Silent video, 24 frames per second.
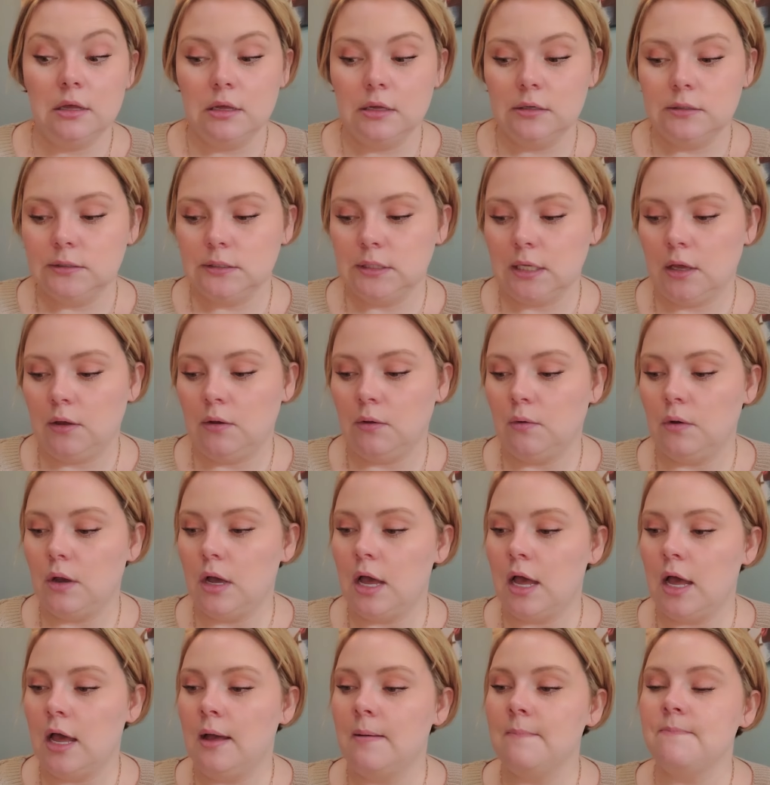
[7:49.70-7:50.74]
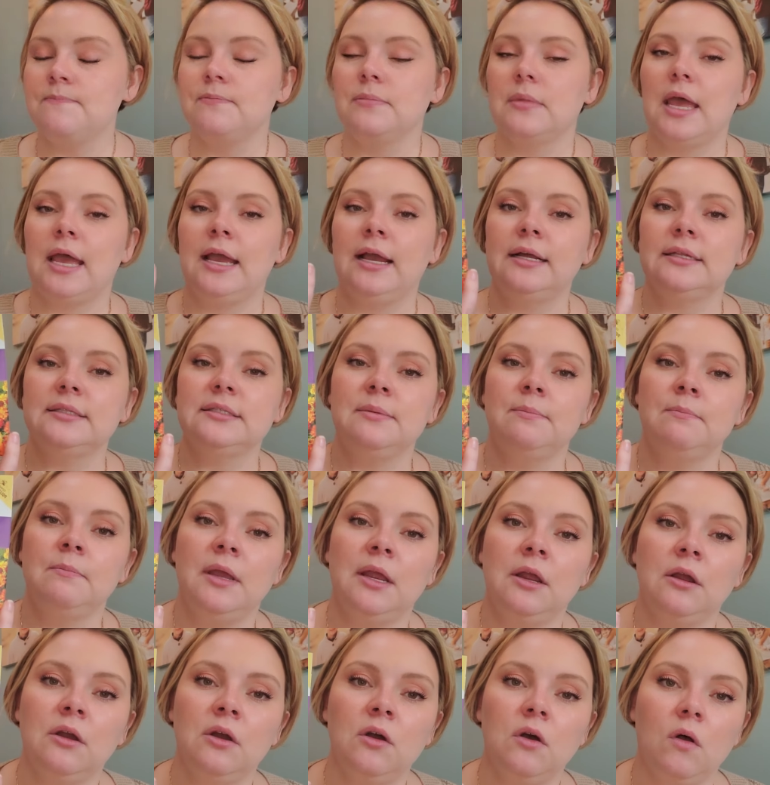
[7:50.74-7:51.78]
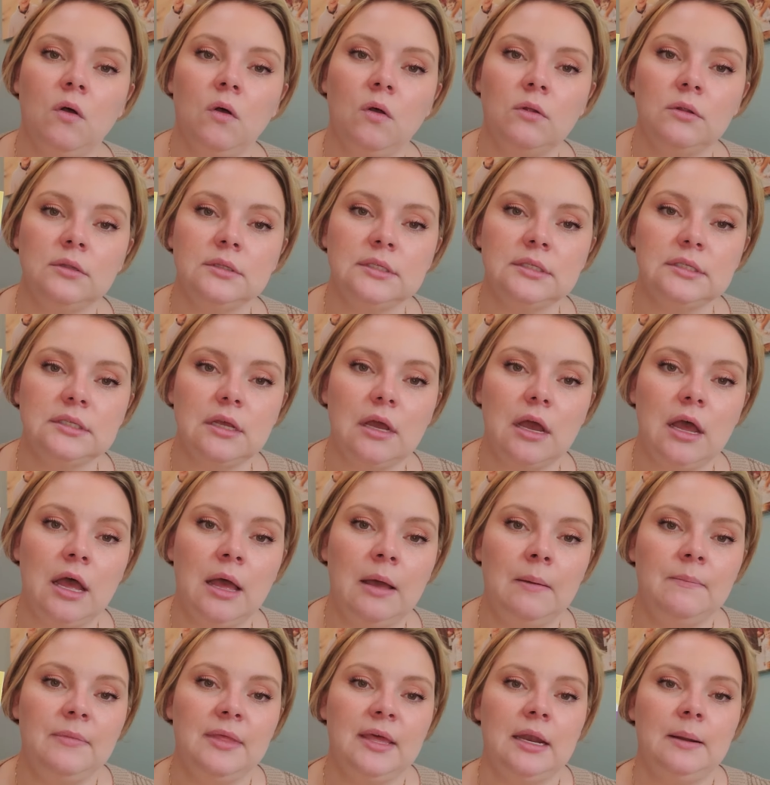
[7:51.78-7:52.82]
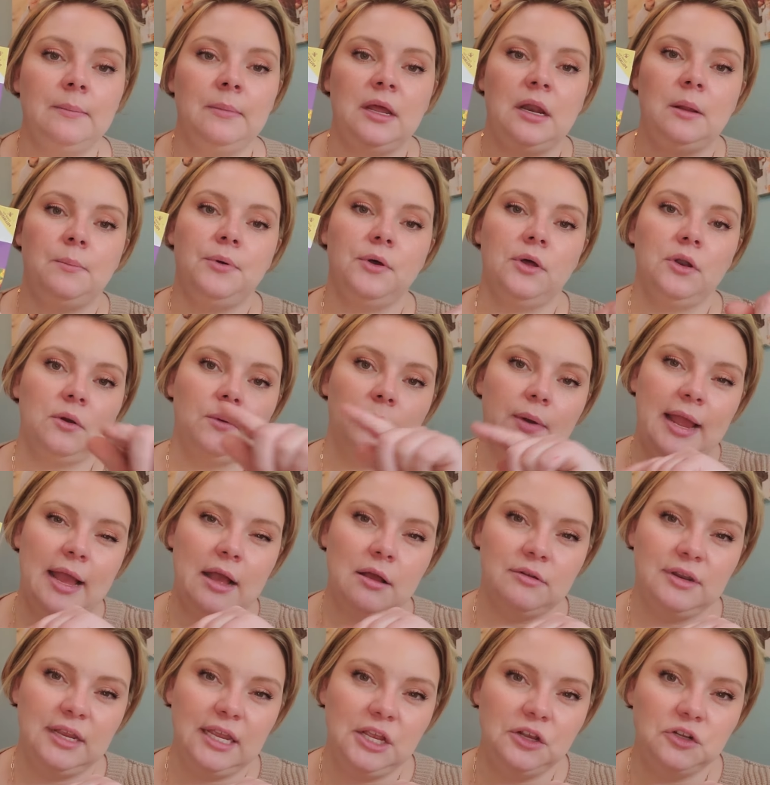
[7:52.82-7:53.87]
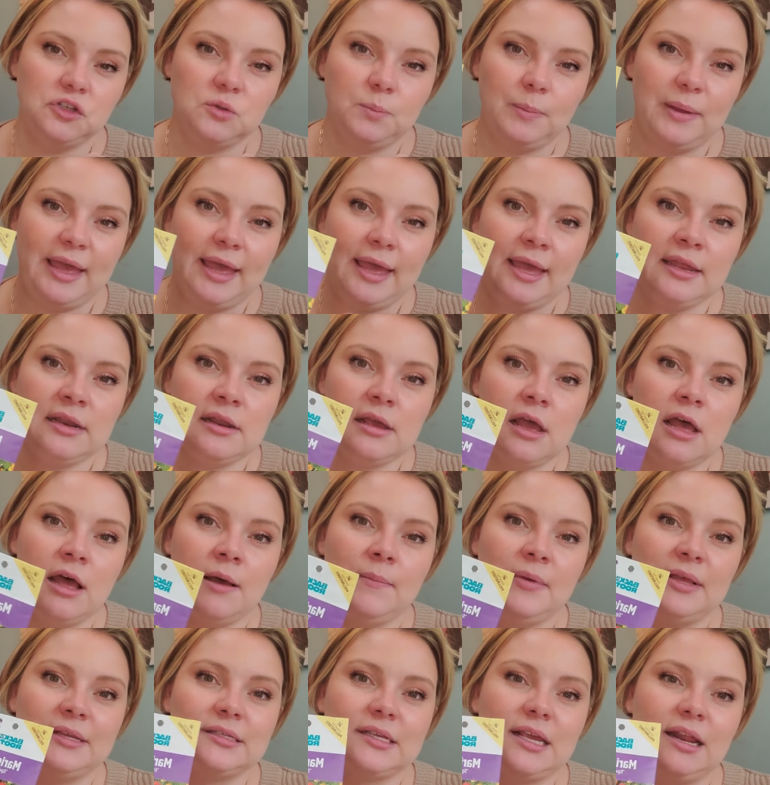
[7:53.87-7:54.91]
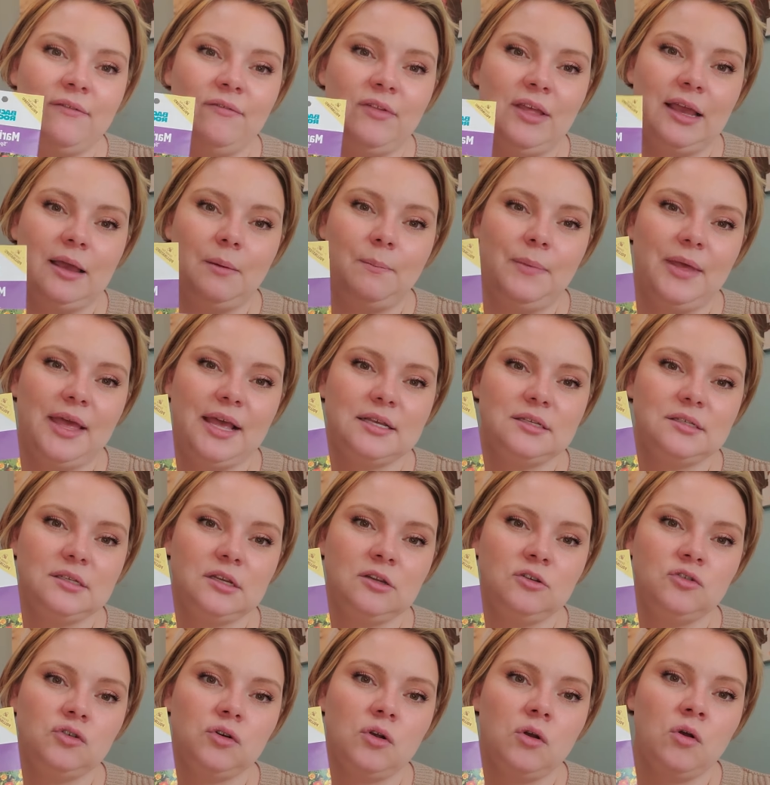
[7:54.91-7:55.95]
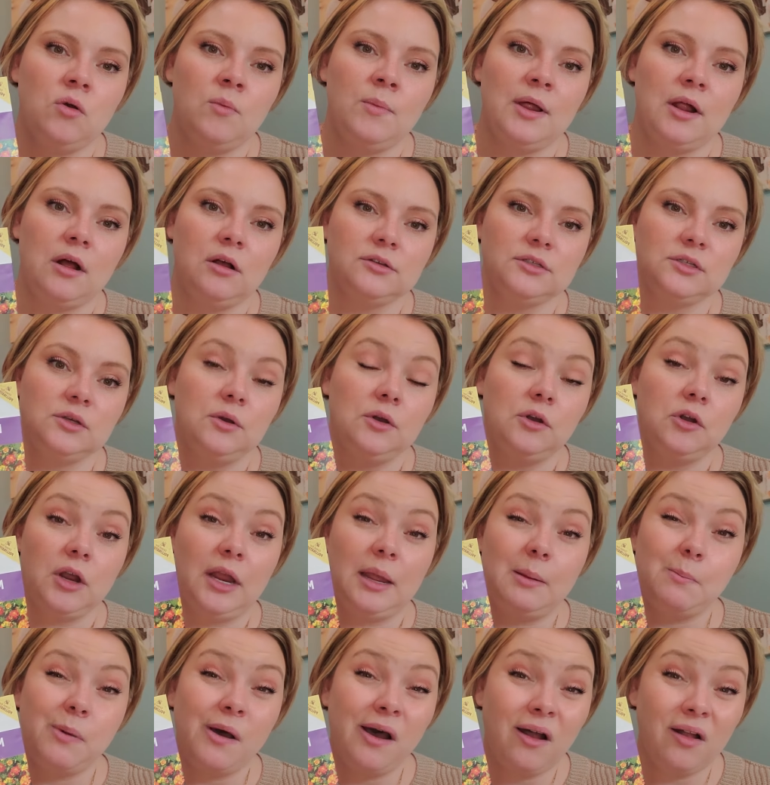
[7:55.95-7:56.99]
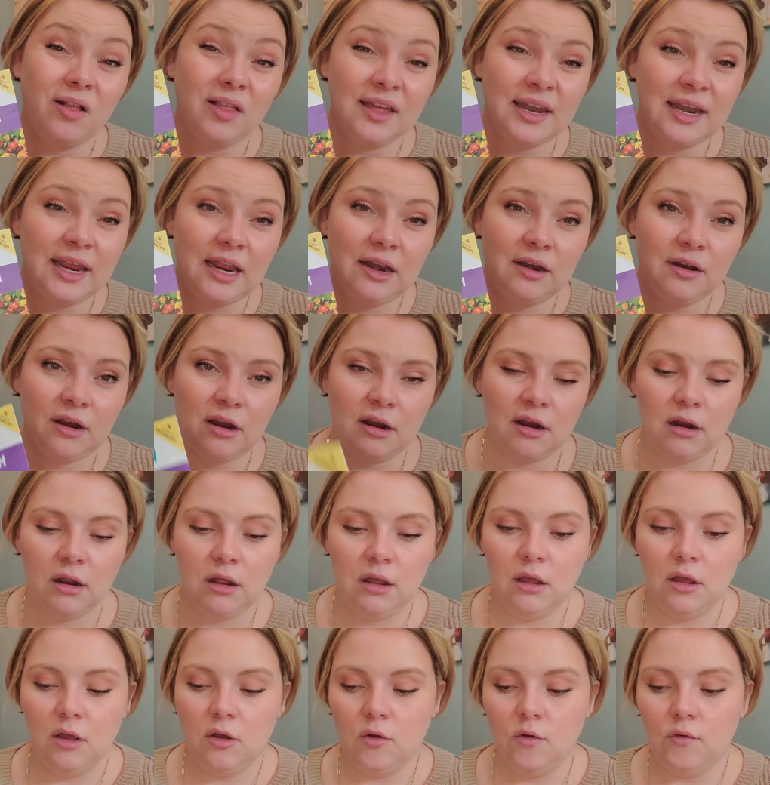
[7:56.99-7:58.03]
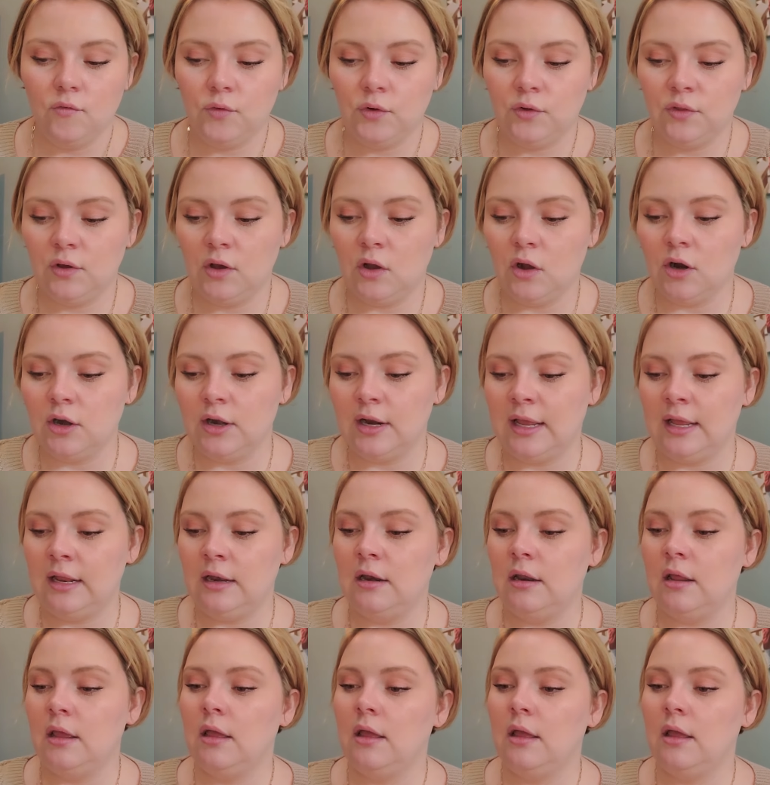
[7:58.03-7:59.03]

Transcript: So I got some marigolds that I'm going to put around each bed as kind of like a pest control, but also a great pollinator for the garden.